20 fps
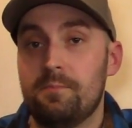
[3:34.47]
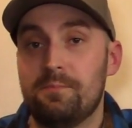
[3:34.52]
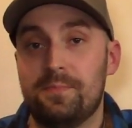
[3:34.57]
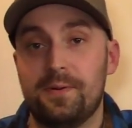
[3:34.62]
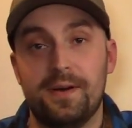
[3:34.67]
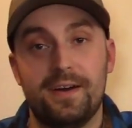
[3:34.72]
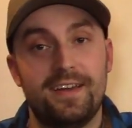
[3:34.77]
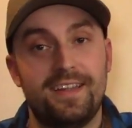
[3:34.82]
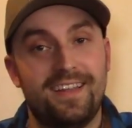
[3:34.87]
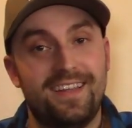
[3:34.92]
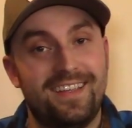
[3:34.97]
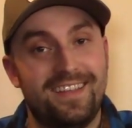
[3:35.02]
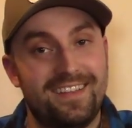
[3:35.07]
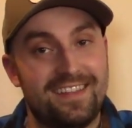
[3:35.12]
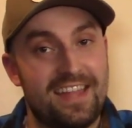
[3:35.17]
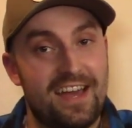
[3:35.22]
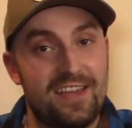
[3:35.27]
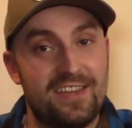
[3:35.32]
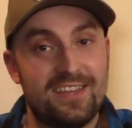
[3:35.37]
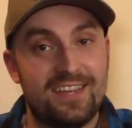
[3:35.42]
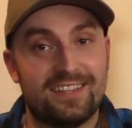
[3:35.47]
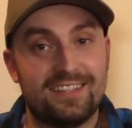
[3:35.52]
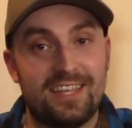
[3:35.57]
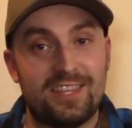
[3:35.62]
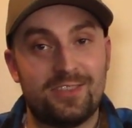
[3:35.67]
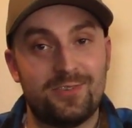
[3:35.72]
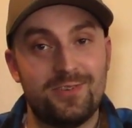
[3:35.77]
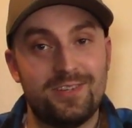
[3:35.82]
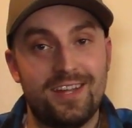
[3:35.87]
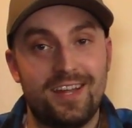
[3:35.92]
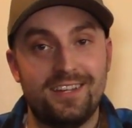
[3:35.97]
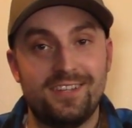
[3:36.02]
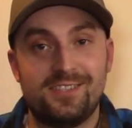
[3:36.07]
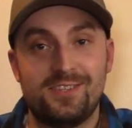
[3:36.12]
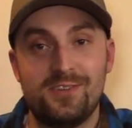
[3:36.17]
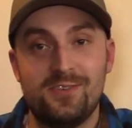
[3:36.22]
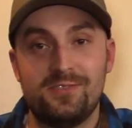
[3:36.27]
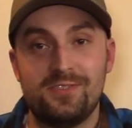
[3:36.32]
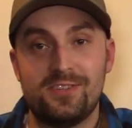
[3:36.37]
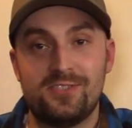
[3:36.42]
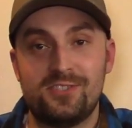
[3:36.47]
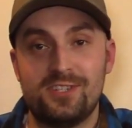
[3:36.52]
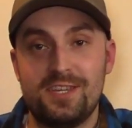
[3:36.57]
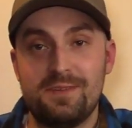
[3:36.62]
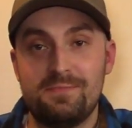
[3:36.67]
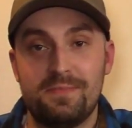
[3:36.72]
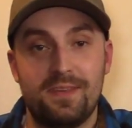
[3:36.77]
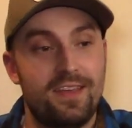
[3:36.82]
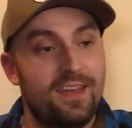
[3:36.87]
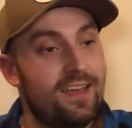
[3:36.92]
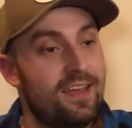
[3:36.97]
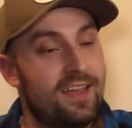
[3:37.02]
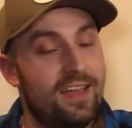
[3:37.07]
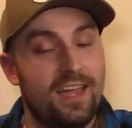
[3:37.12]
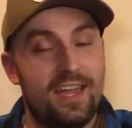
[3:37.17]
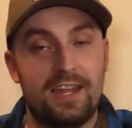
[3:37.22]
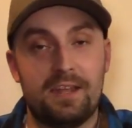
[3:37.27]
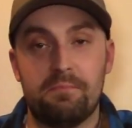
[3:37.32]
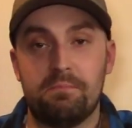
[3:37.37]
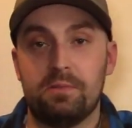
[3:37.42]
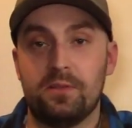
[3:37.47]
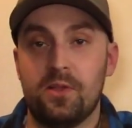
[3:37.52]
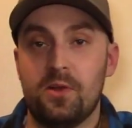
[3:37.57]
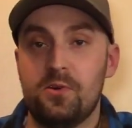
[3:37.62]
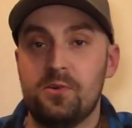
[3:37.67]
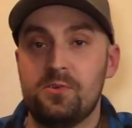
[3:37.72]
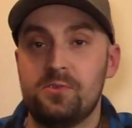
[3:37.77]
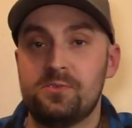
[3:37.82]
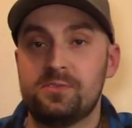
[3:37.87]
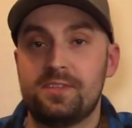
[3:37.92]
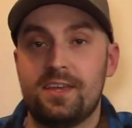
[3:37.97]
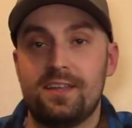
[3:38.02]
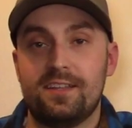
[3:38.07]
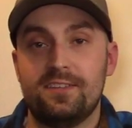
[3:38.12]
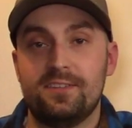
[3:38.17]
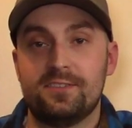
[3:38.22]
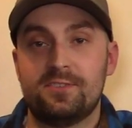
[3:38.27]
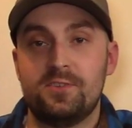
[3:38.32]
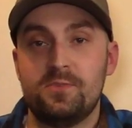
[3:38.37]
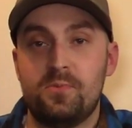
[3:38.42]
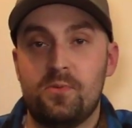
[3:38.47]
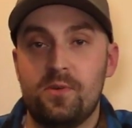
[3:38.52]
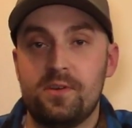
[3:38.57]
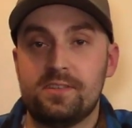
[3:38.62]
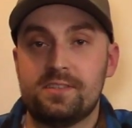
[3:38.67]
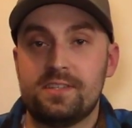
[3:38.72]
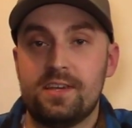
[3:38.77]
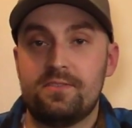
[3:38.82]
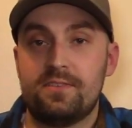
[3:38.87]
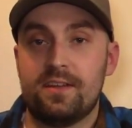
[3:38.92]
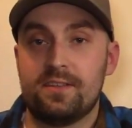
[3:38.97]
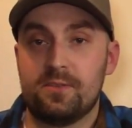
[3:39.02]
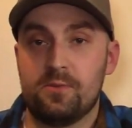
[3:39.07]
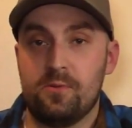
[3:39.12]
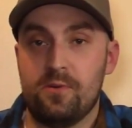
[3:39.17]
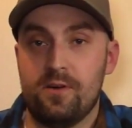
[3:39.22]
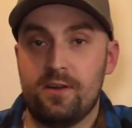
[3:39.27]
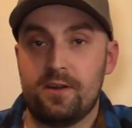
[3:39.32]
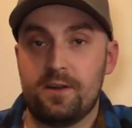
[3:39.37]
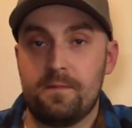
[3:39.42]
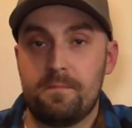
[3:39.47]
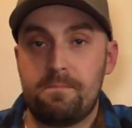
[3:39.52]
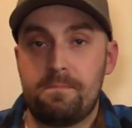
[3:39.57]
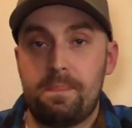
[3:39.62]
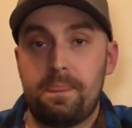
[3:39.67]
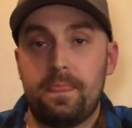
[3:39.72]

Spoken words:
But now you got that 392 in the Jeep, and it blows that little 2.7 out the water.